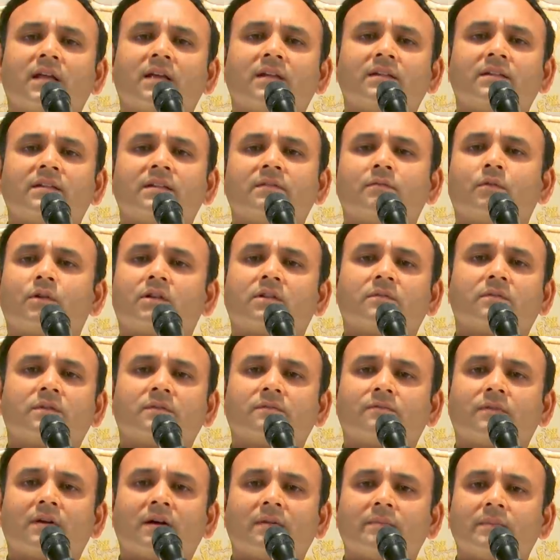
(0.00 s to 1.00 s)
land and
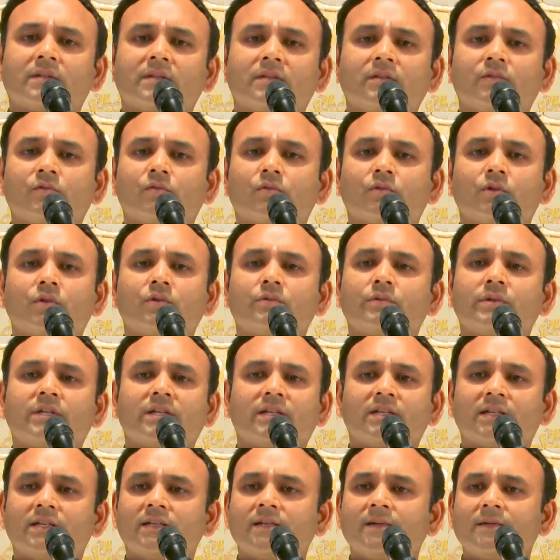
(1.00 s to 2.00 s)
whatever farming he could do,
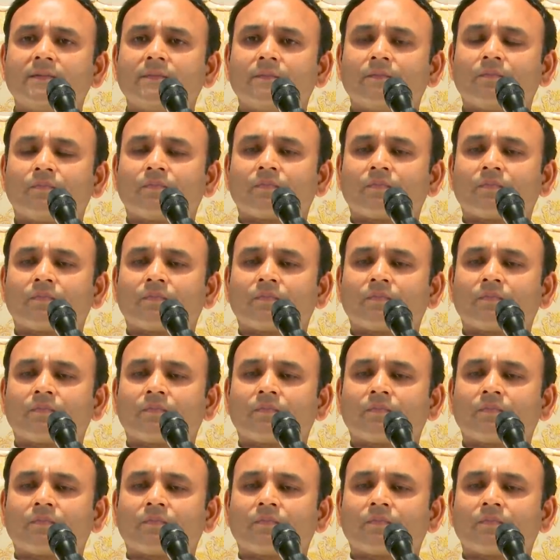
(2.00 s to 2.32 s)
he did,